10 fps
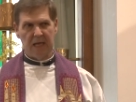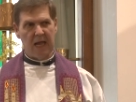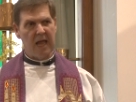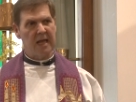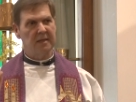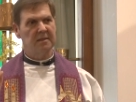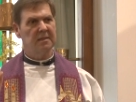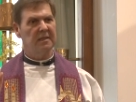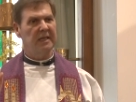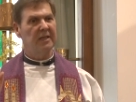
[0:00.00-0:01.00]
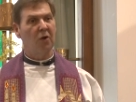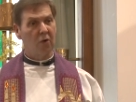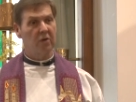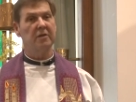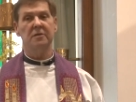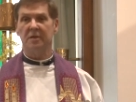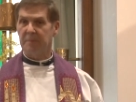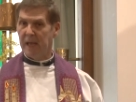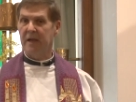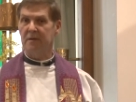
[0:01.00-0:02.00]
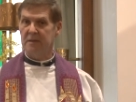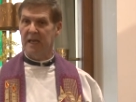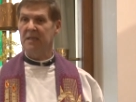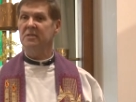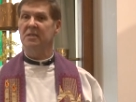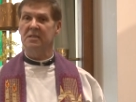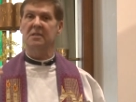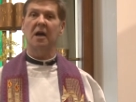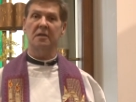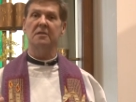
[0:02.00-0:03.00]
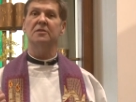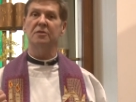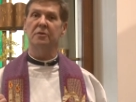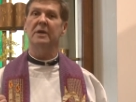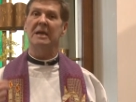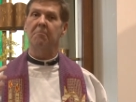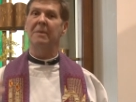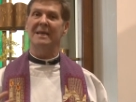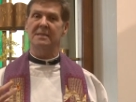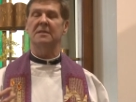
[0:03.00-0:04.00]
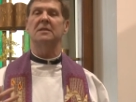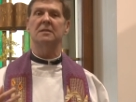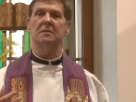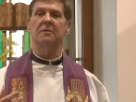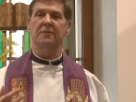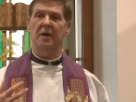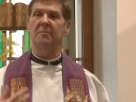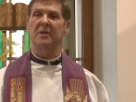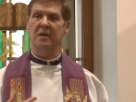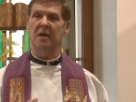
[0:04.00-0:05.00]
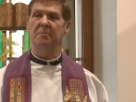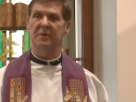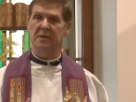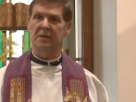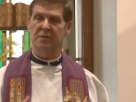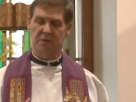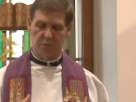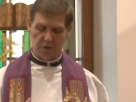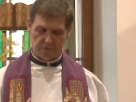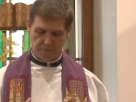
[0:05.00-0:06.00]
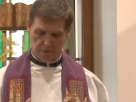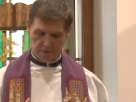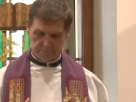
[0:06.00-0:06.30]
and in order to pay her debts, she started to embezzle from the company she worked for.